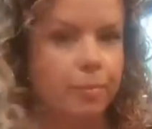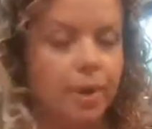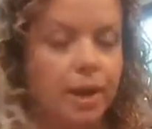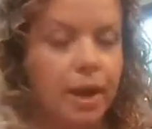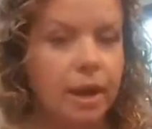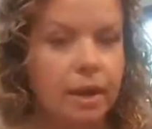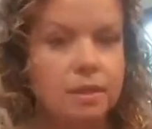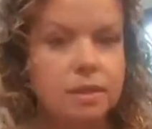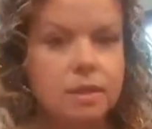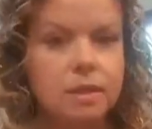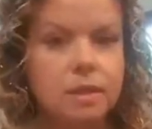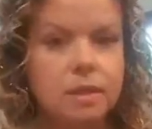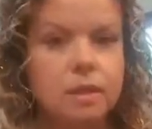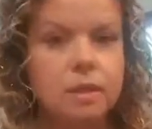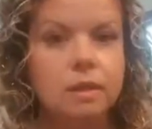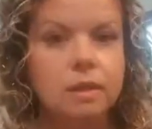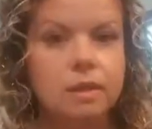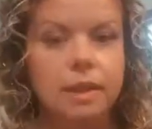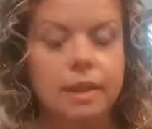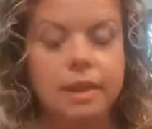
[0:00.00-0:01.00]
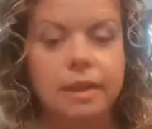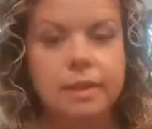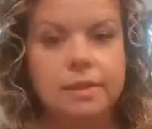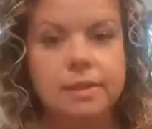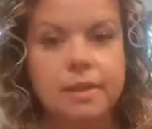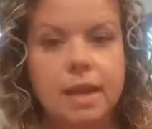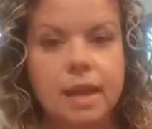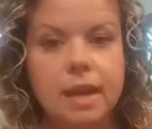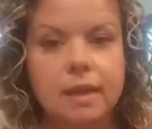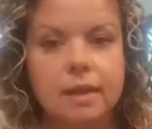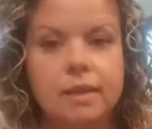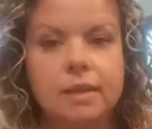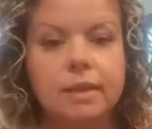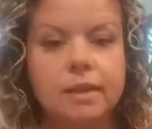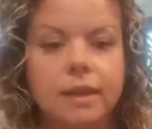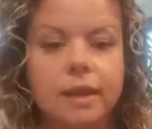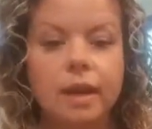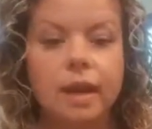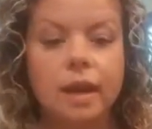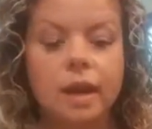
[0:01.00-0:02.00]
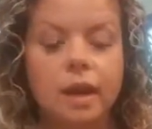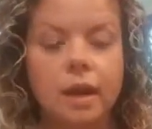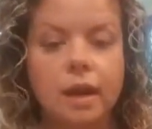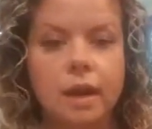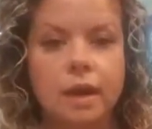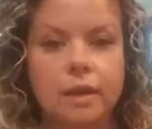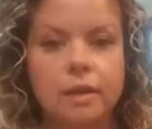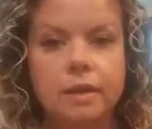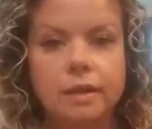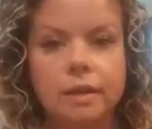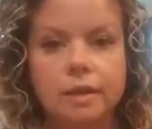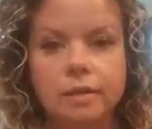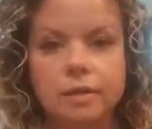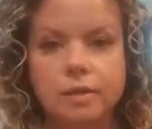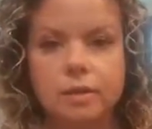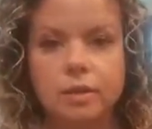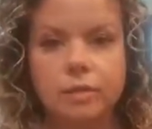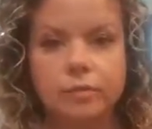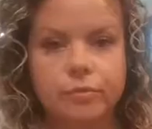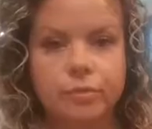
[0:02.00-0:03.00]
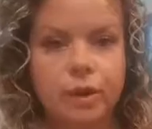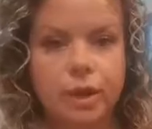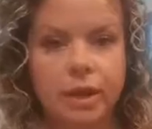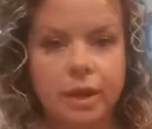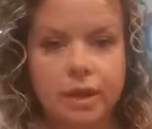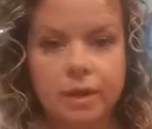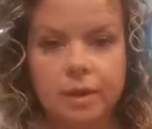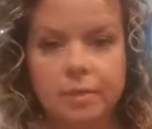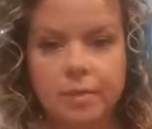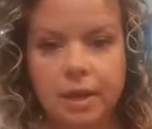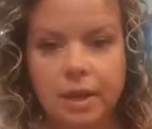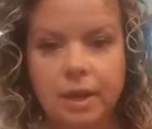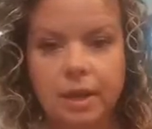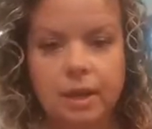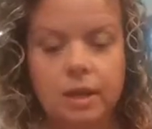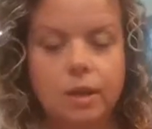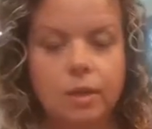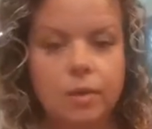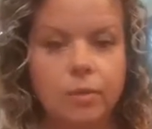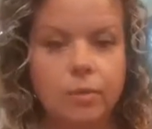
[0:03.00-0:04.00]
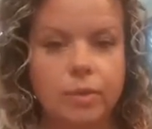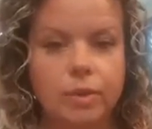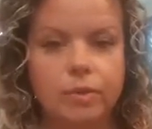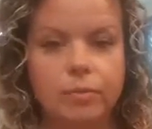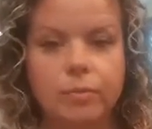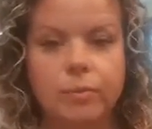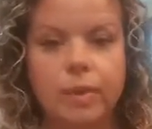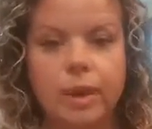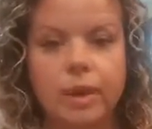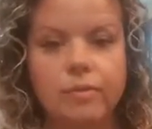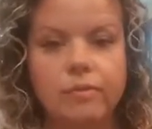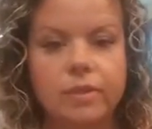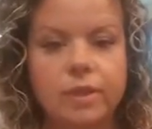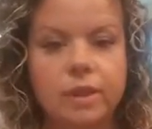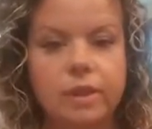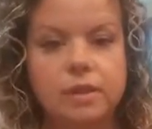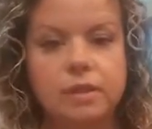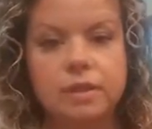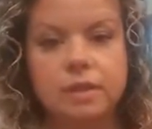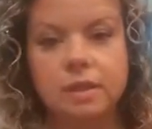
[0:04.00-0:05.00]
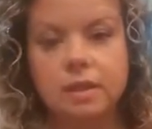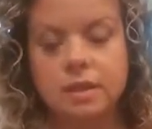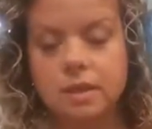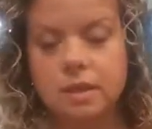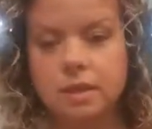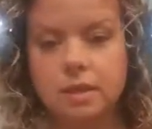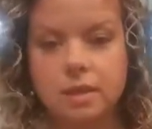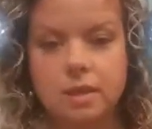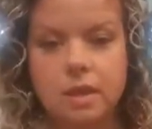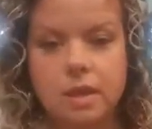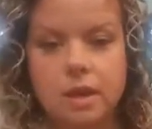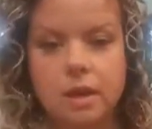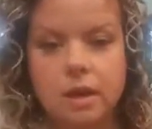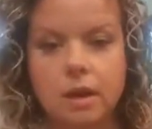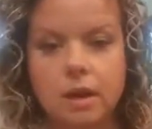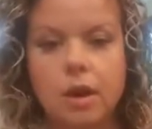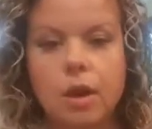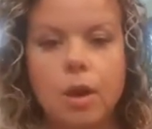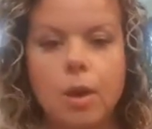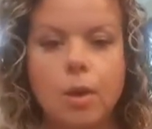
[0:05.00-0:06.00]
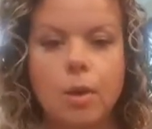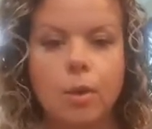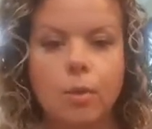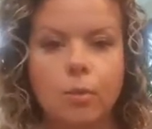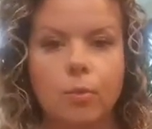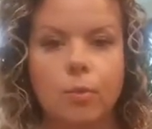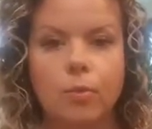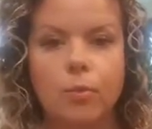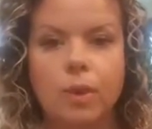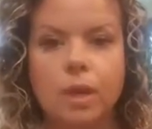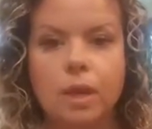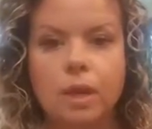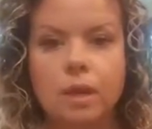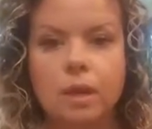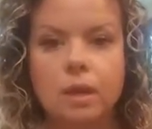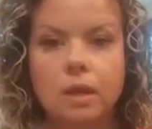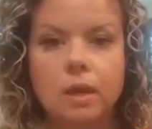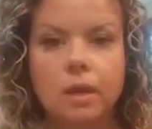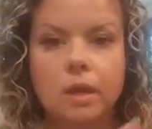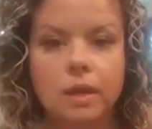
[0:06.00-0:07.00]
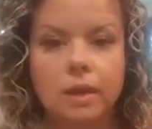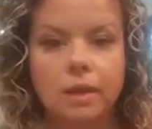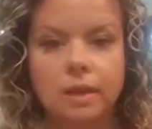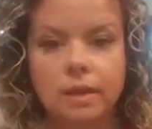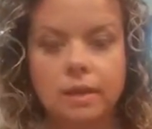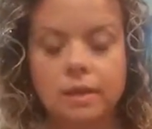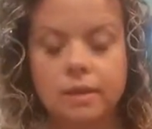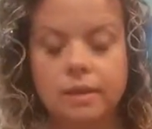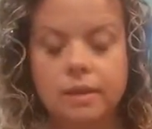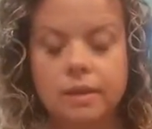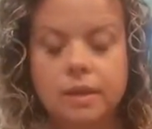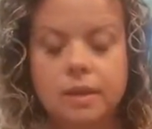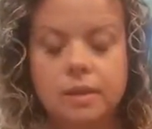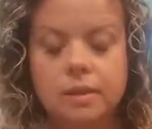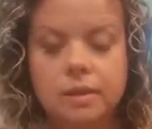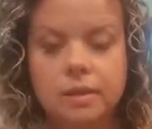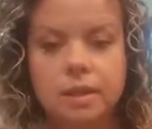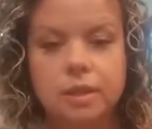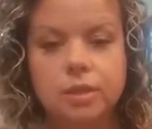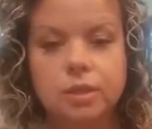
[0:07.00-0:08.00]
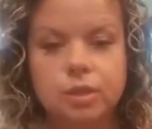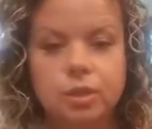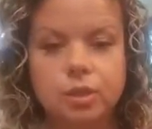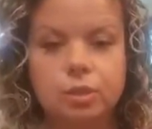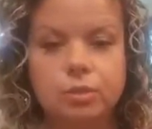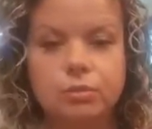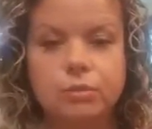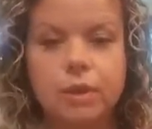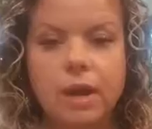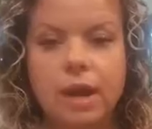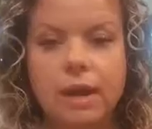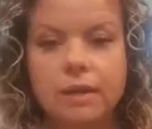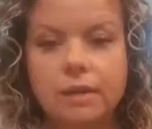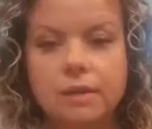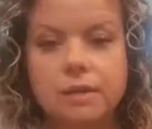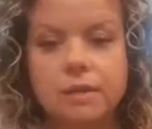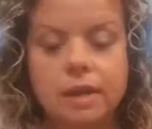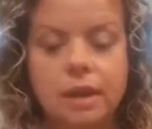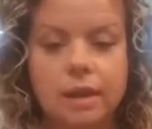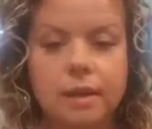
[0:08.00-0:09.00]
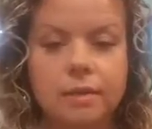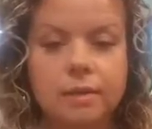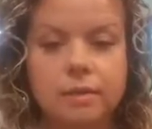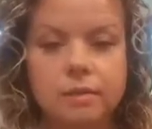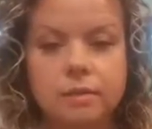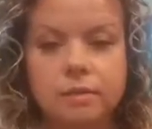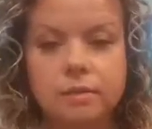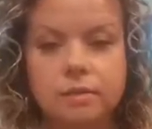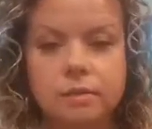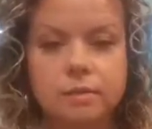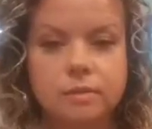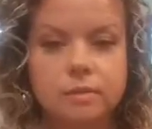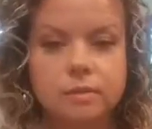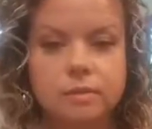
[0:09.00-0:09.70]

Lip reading: But like I said, the cut is good for anybody with wavy to kinky hair. We can teach you how to style